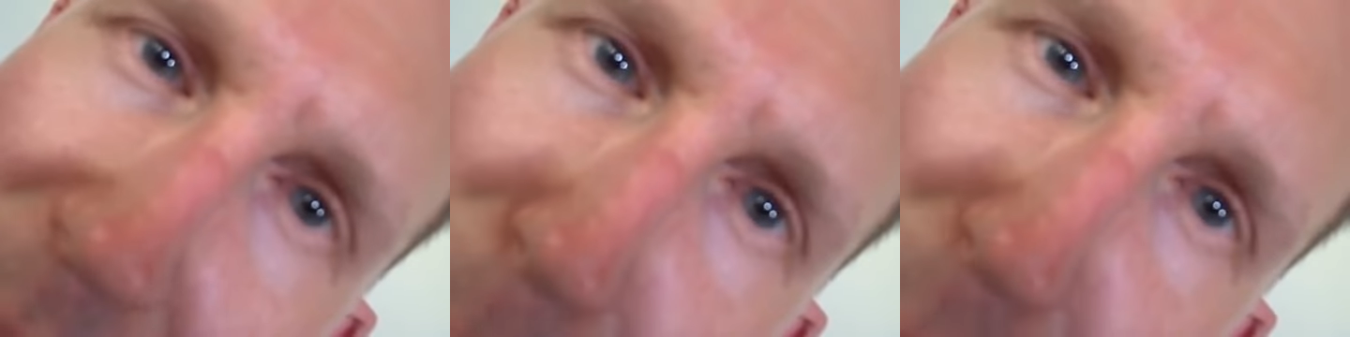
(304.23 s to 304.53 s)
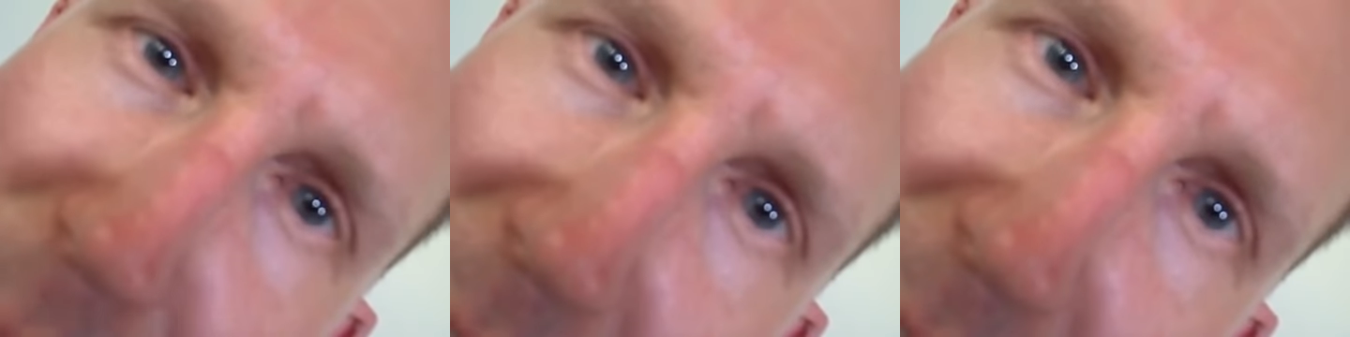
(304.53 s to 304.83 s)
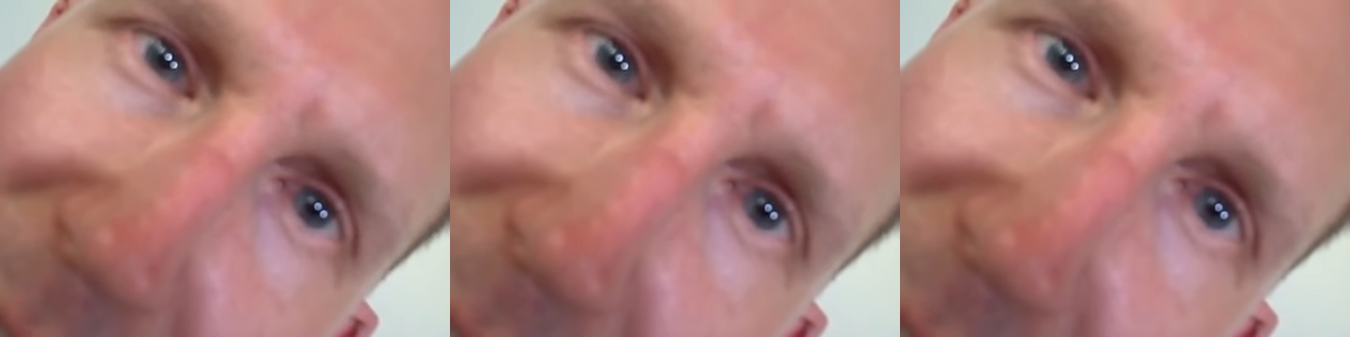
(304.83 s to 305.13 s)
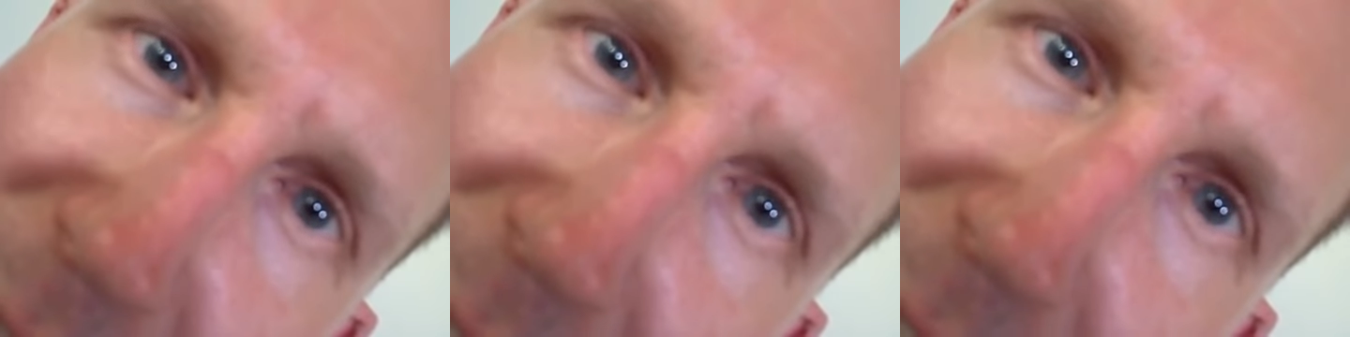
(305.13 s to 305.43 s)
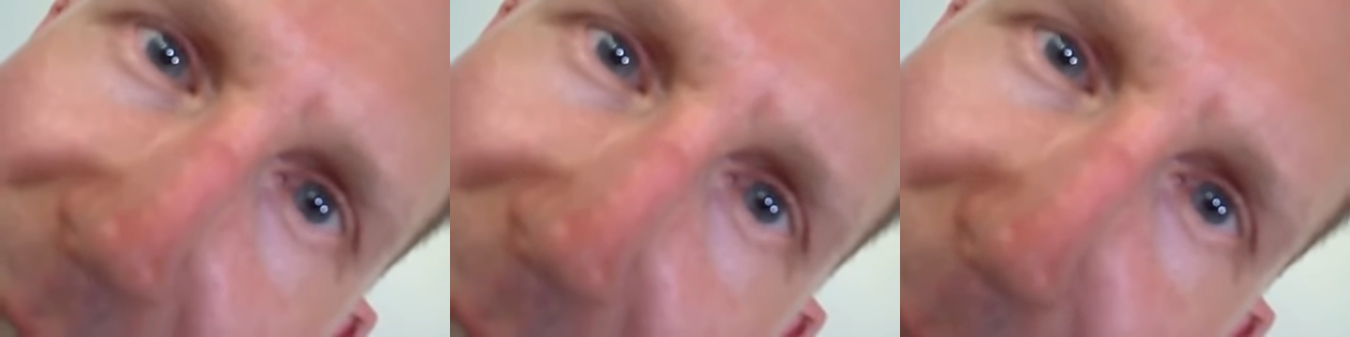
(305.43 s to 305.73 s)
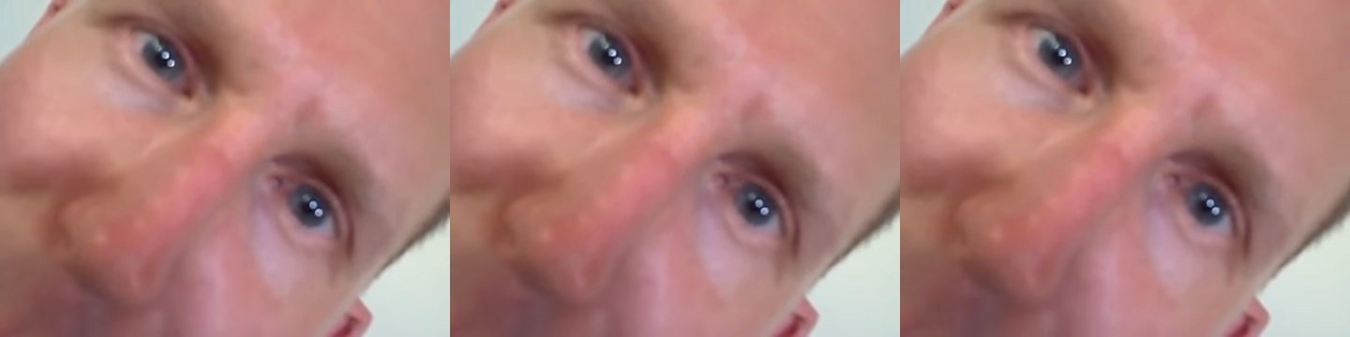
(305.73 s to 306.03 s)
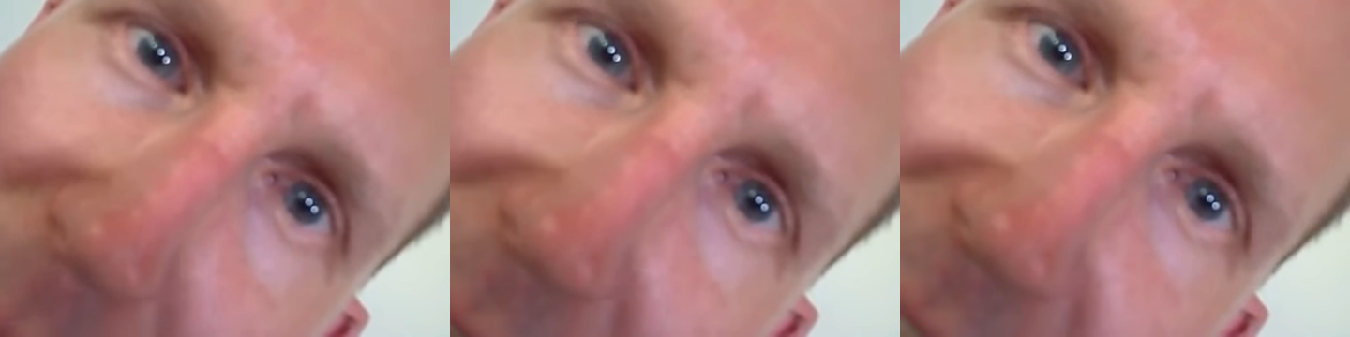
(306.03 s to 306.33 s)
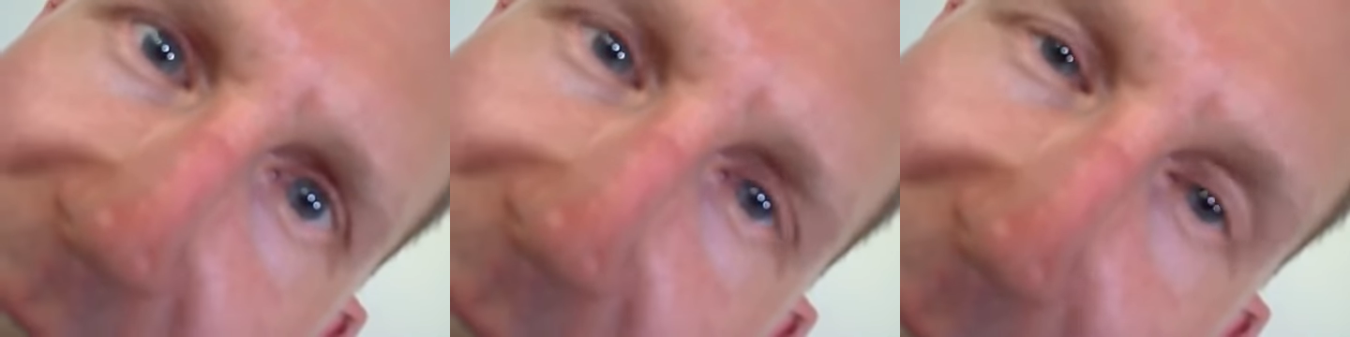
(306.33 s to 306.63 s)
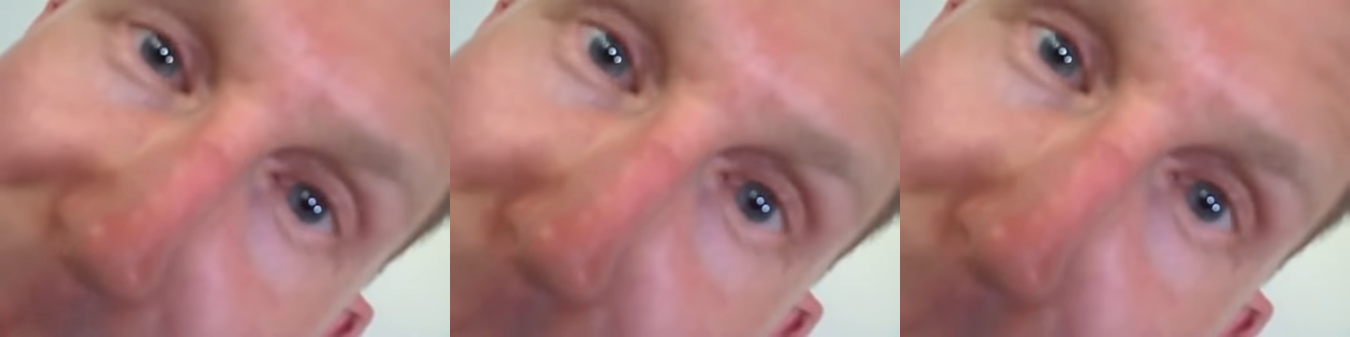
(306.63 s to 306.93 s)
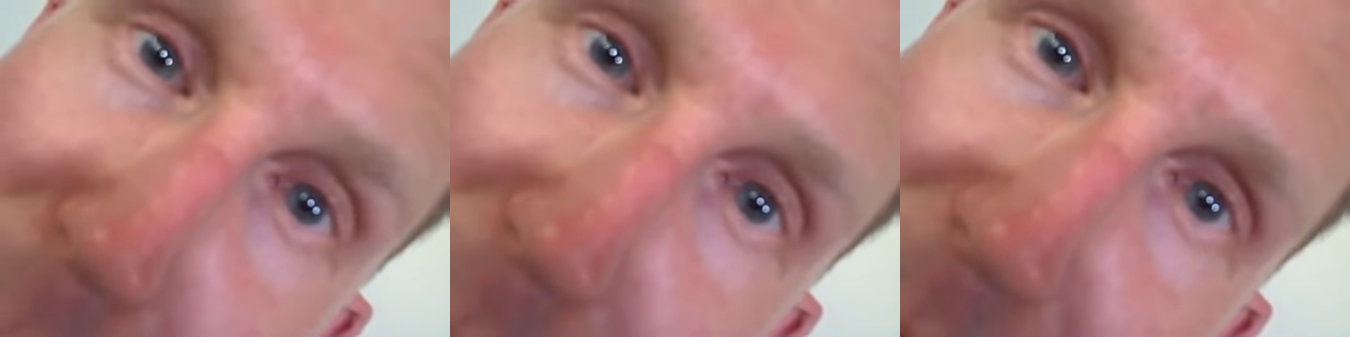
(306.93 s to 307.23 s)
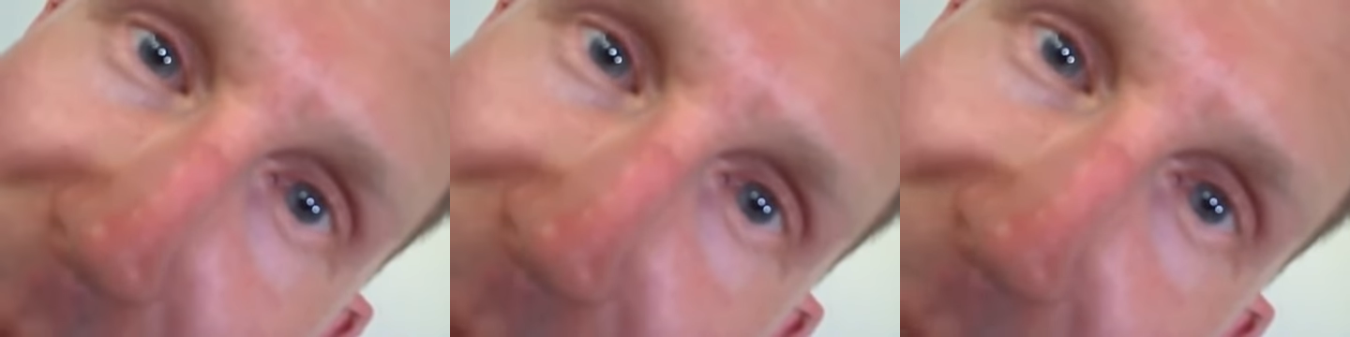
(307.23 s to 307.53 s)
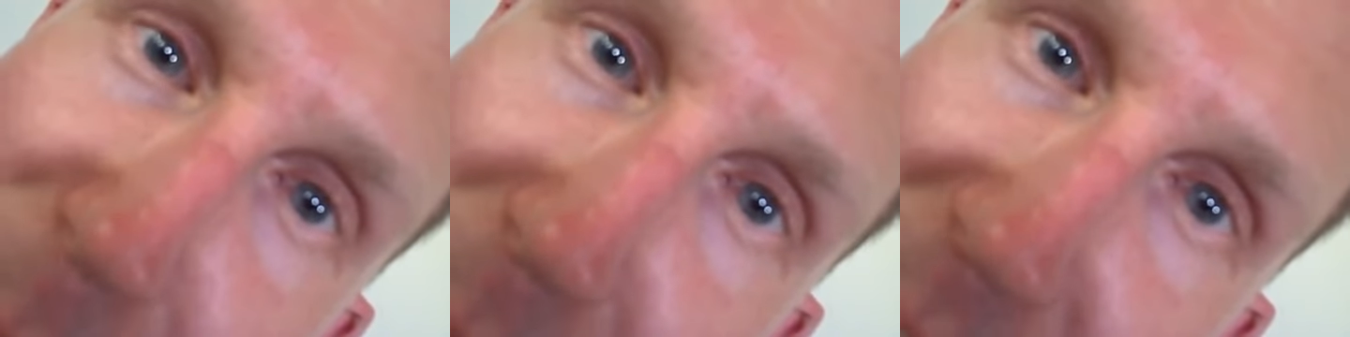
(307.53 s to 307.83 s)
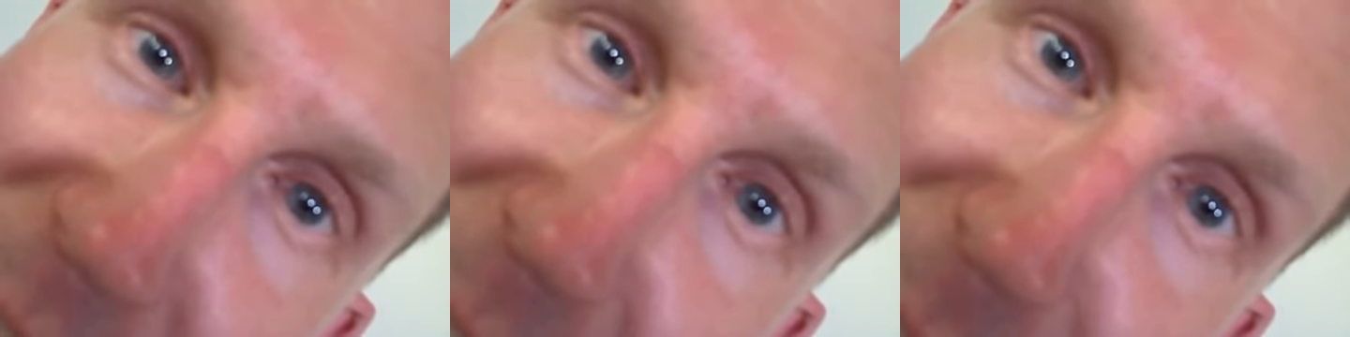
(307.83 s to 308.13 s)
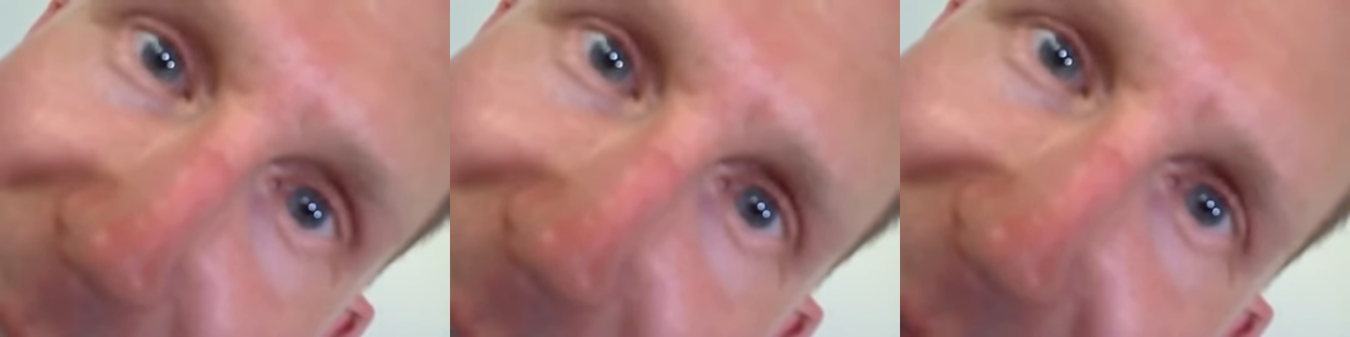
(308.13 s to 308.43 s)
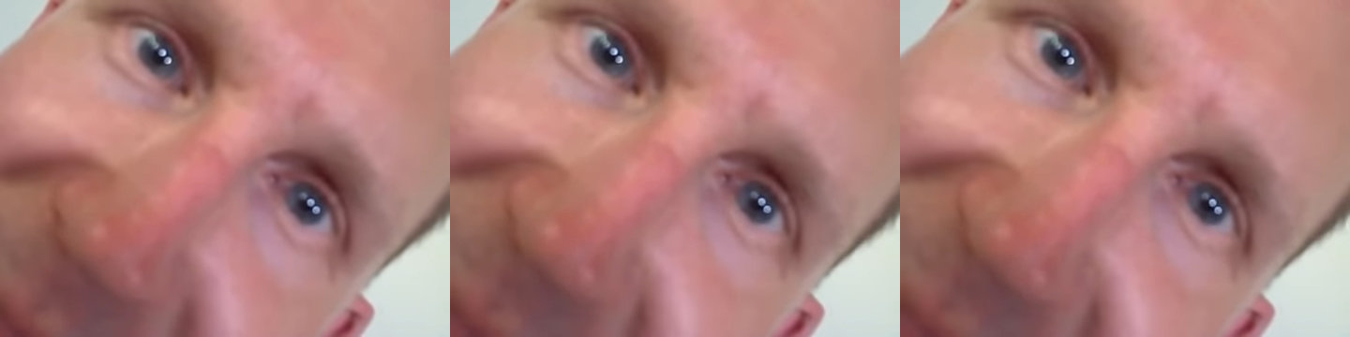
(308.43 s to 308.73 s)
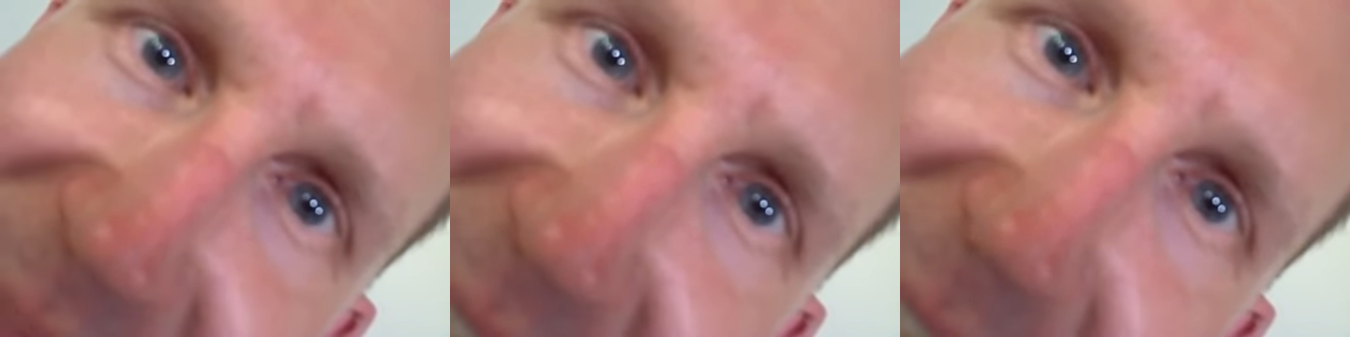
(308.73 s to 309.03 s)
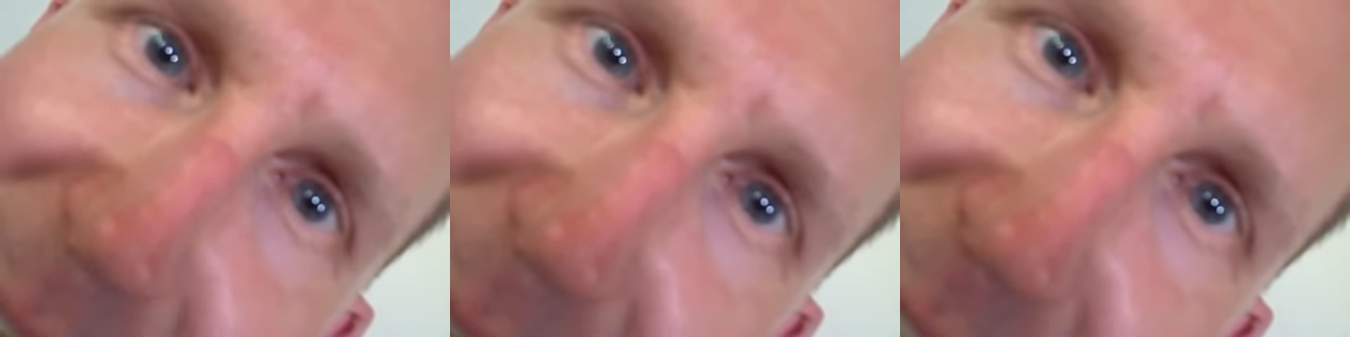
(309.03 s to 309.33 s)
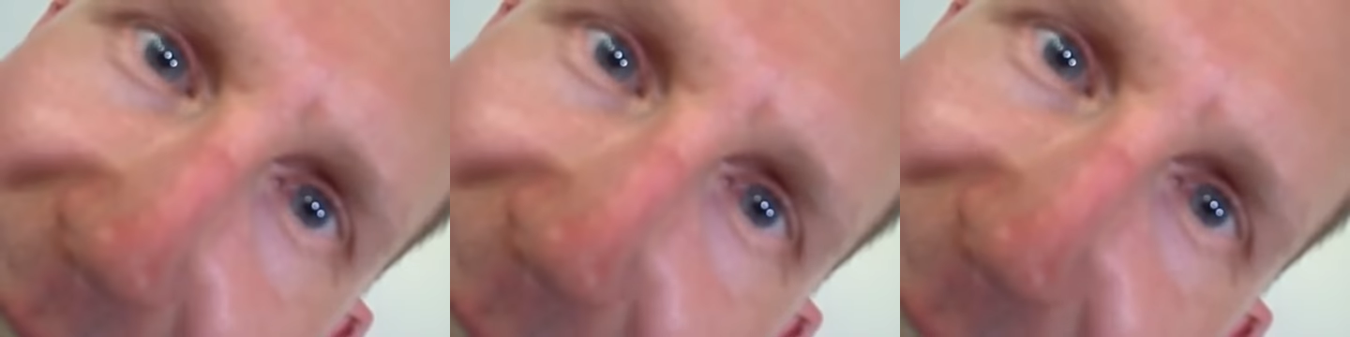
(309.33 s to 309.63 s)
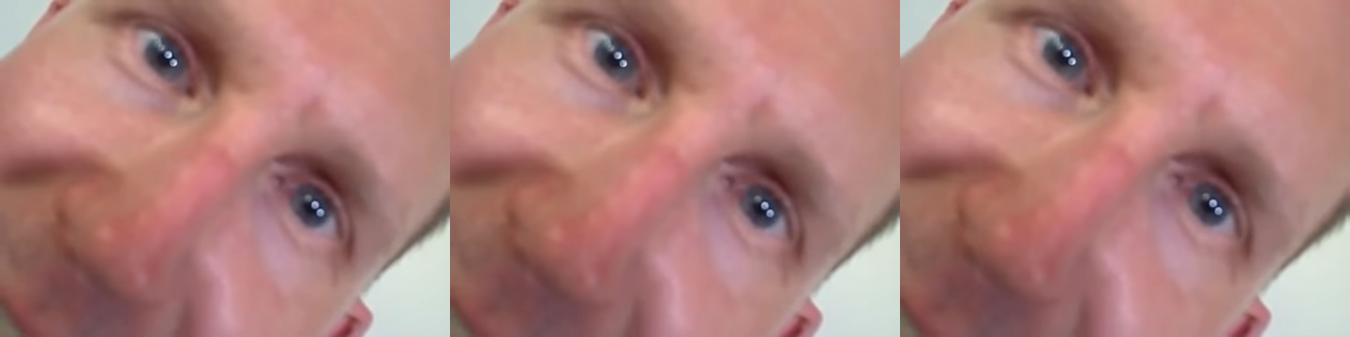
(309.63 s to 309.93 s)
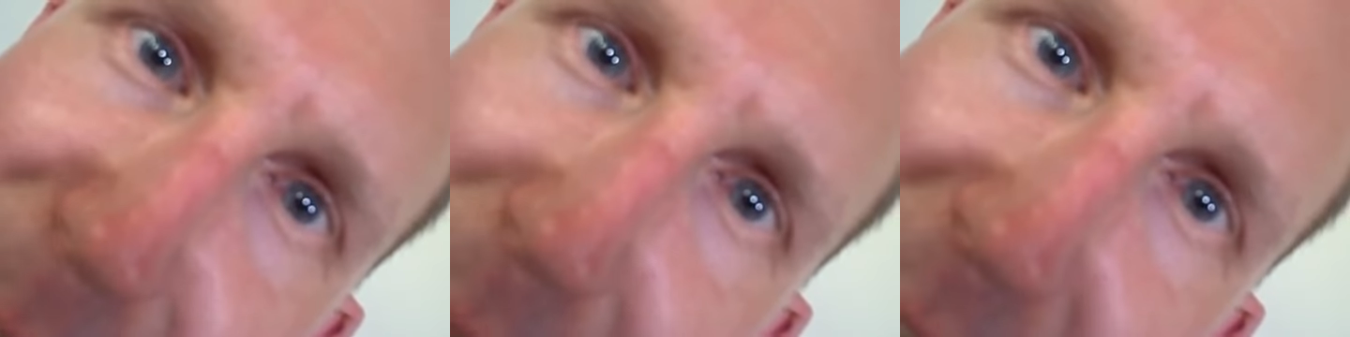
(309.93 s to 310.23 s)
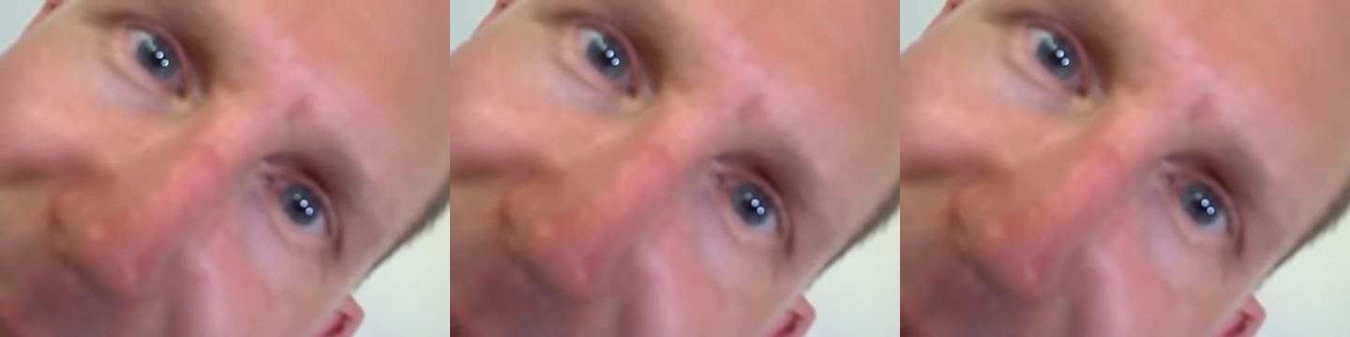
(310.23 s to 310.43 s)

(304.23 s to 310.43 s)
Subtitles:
(no speaker visible)